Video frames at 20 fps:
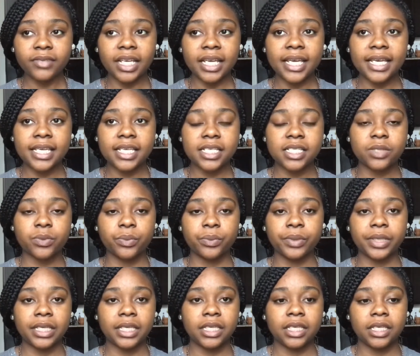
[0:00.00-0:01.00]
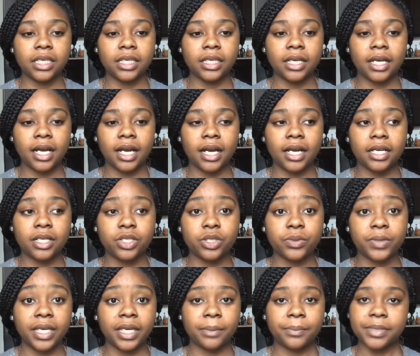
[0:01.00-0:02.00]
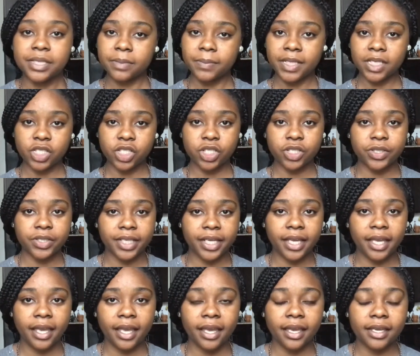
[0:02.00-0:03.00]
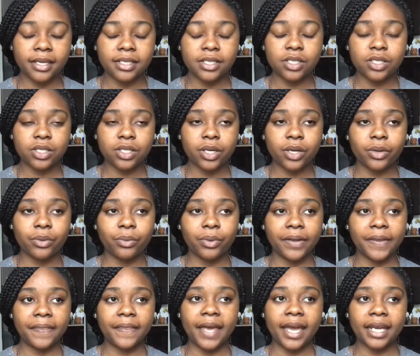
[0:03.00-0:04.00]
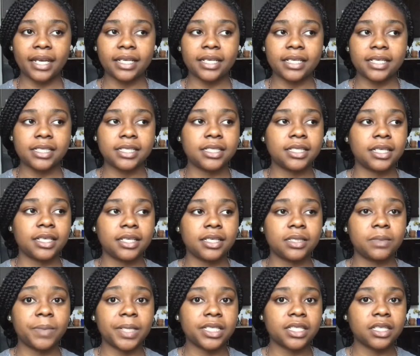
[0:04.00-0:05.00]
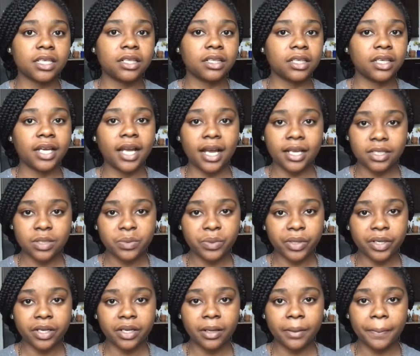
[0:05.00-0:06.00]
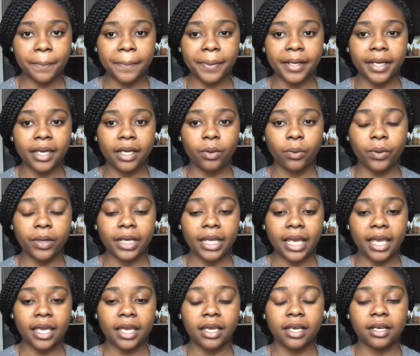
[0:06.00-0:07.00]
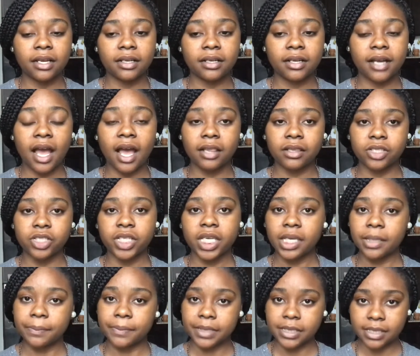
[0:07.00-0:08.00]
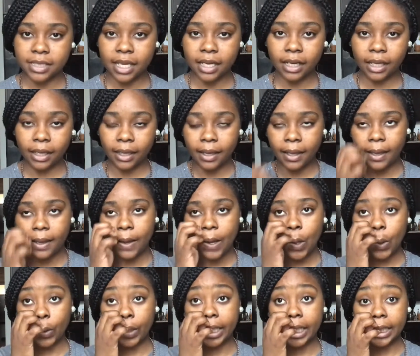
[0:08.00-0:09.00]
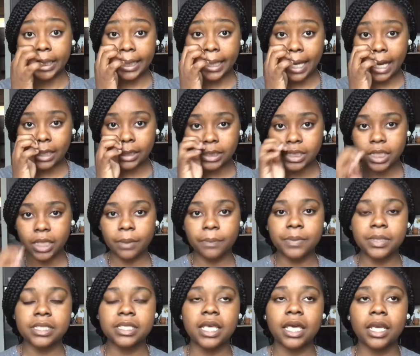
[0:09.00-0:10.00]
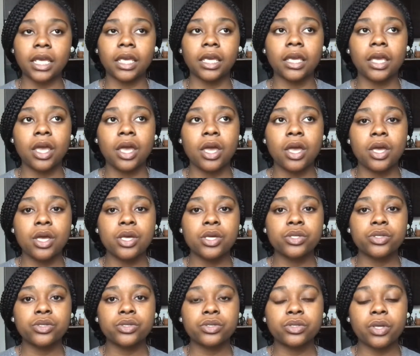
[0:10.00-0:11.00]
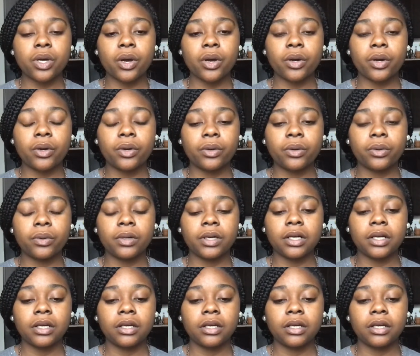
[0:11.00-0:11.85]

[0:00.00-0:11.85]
is we uh, do campus ministry. And so what that is, is basically God's work, but on a college campus setting or in a college campus setting. So